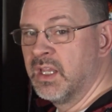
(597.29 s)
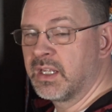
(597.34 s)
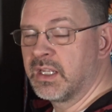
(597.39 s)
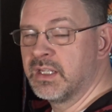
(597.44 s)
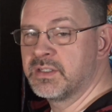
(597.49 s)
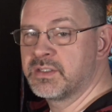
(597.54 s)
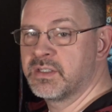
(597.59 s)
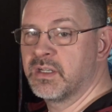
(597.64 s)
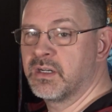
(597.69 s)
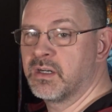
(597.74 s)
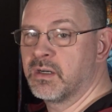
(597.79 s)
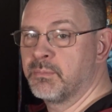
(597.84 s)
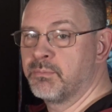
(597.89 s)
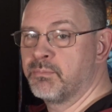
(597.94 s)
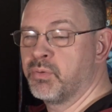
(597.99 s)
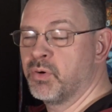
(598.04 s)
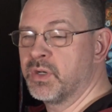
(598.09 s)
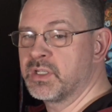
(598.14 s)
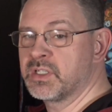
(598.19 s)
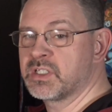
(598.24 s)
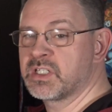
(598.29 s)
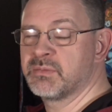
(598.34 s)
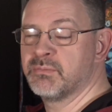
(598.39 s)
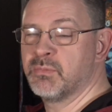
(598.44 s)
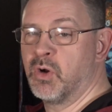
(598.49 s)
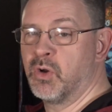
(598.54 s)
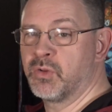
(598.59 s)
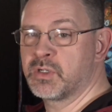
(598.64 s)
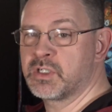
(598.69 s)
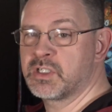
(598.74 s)
consider putting
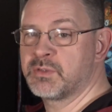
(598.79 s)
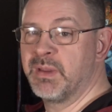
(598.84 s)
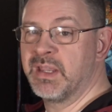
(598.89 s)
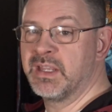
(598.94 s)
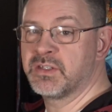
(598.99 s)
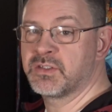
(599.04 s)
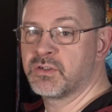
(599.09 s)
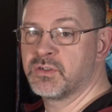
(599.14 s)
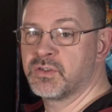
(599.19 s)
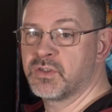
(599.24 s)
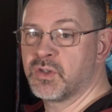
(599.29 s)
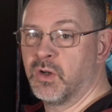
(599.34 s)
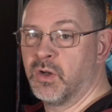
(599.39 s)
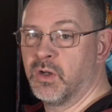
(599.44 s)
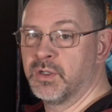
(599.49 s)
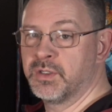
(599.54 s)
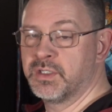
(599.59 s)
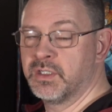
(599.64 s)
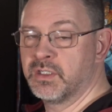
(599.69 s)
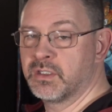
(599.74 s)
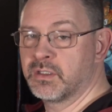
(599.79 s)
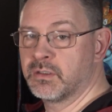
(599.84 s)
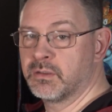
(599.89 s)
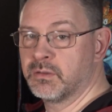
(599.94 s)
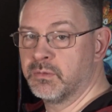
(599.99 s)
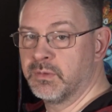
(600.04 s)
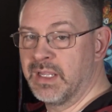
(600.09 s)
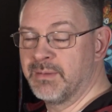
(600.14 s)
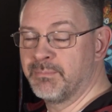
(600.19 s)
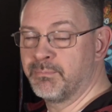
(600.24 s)
smaller spacers onto
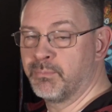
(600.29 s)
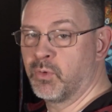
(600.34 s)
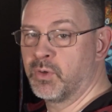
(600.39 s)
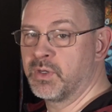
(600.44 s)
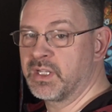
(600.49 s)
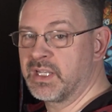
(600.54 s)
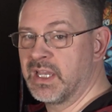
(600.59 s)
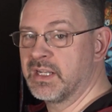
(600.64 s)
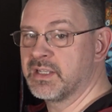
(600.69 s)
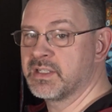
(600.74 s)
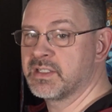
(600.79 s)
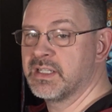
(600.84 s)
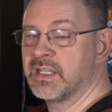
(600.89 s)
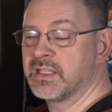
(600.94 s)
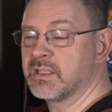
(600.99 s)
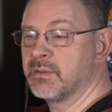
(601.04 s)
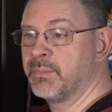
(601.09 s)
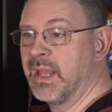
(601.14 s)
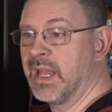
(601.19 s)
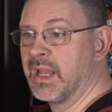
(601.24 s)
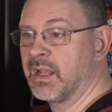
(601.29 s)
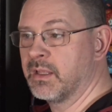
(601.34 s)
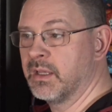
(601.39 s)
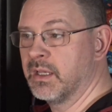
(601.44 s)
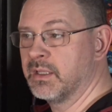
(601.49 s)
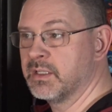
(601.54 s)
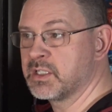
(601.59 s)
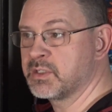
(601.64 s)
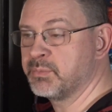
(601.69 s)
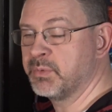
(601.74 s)
your lamp board to kind of set the back
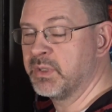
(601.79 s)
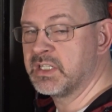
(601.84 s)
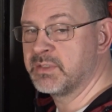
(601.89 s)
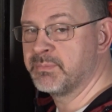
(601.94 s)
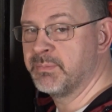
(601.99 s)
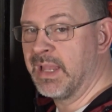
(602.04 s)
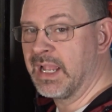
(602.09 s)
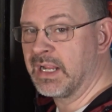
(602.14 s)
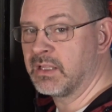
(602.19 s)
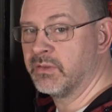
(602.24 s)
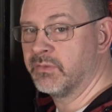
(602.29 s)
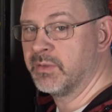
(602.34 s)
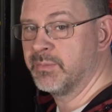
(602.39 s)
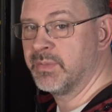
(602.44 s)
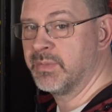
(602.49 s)
displays back a little